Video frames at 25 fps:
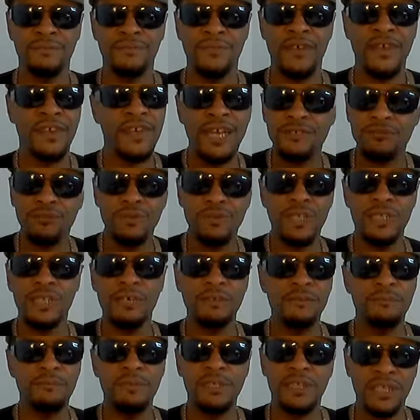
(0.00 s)
And that's what the
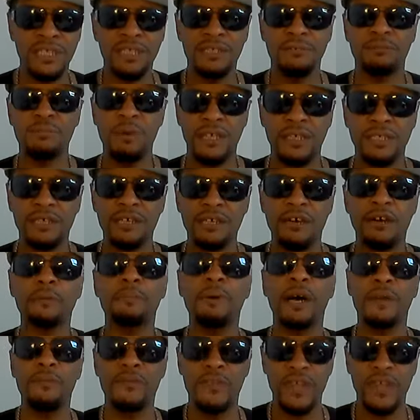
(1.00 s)
WBC is about to talk about.